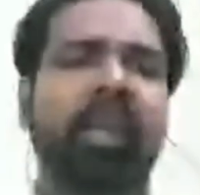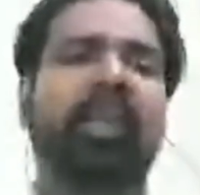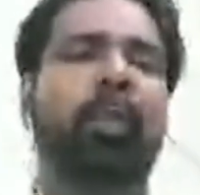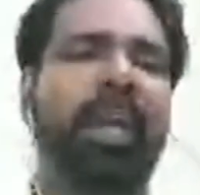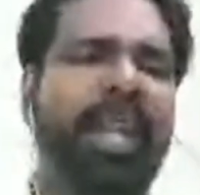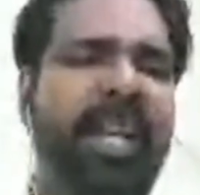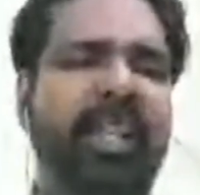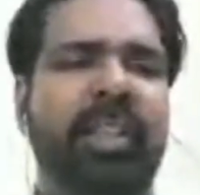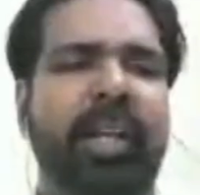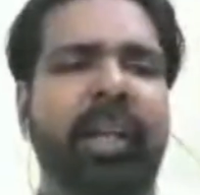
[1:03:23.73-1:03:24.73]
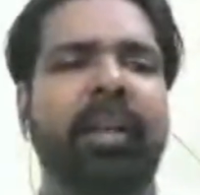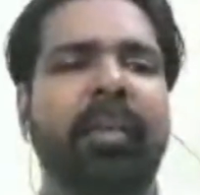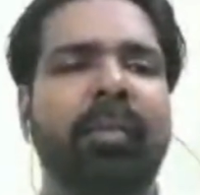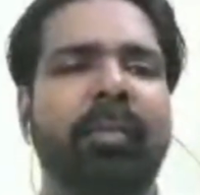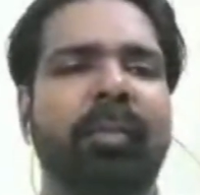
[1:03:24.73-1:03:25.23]
The very next day,
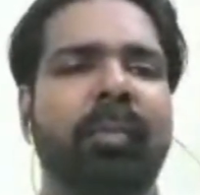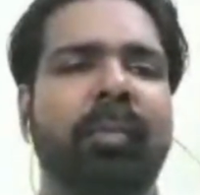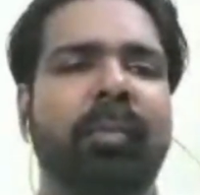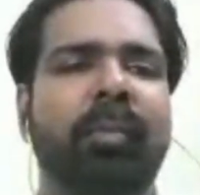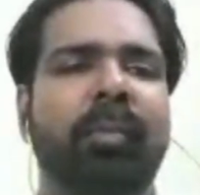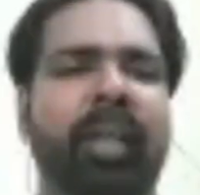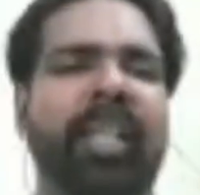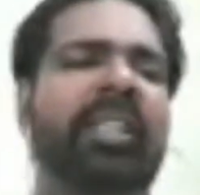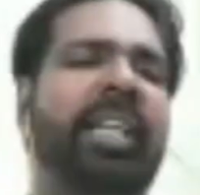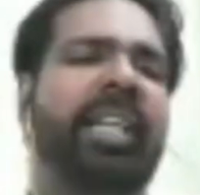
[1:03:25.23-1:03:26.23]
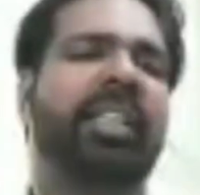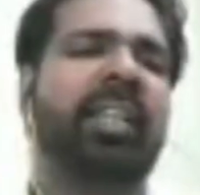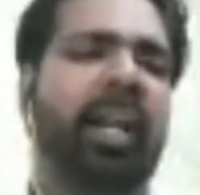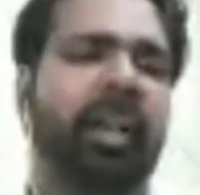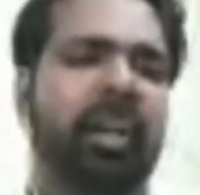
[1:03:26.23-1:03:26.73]
he sees the
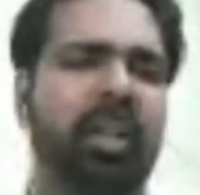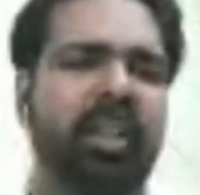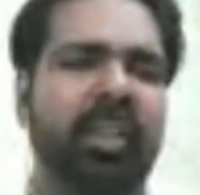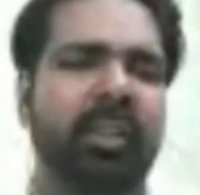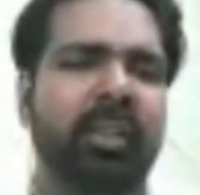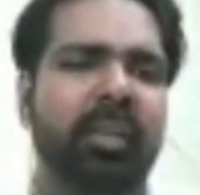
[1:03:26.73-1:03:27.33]
hunters